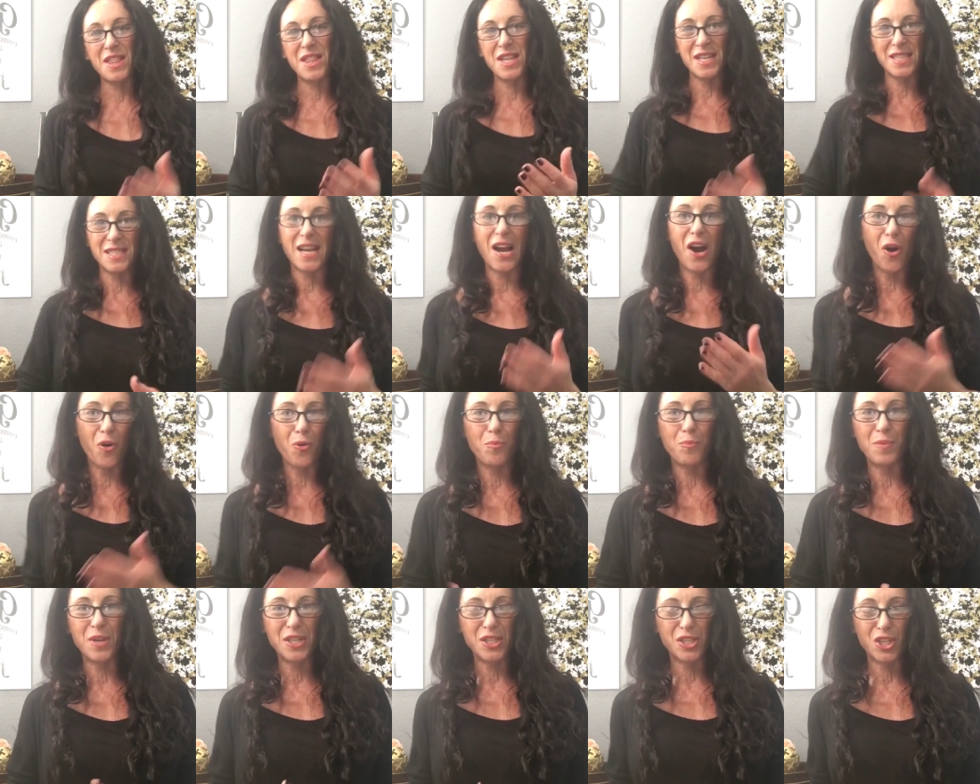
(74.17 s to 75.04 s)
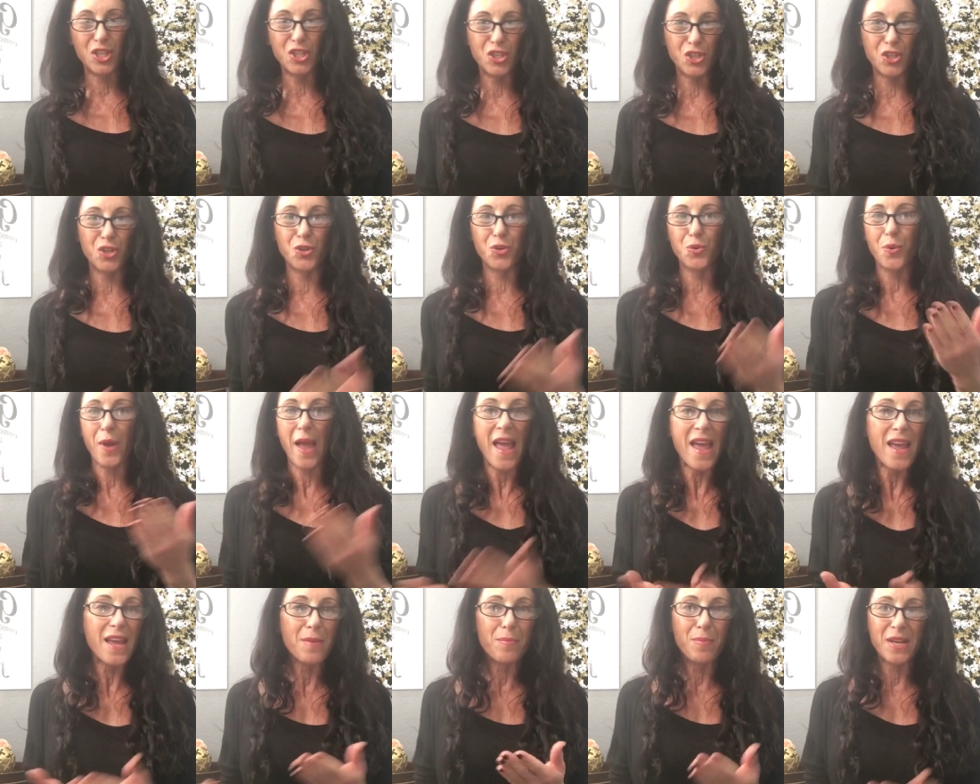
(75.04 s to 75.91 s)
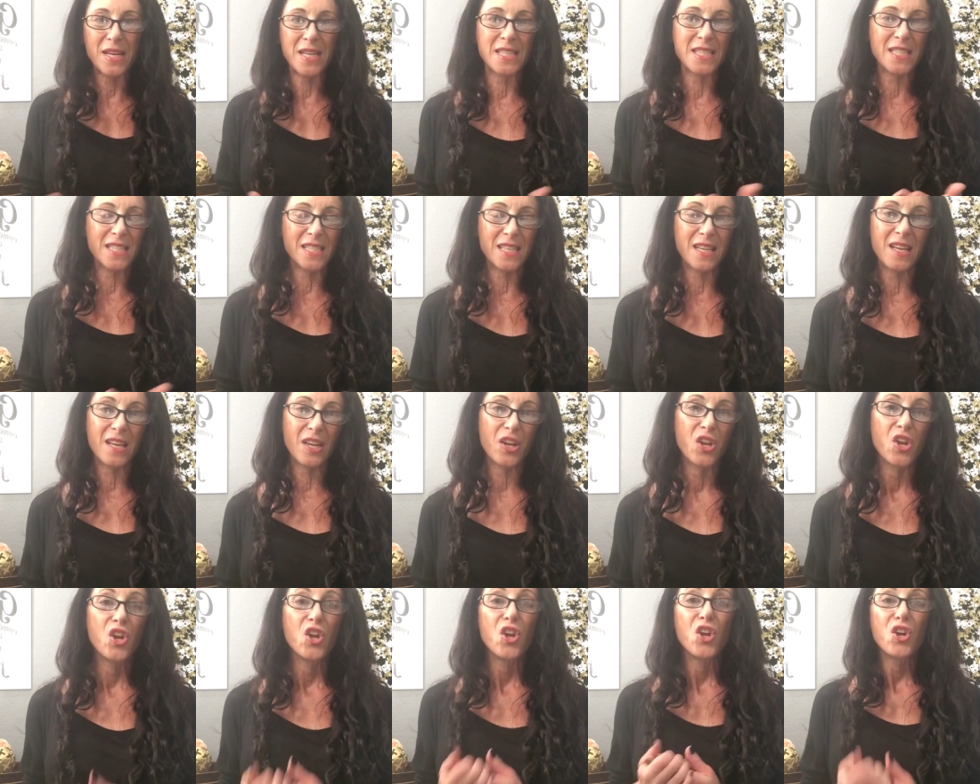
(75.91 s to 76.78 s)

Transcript: This helped me to do A, B, and C.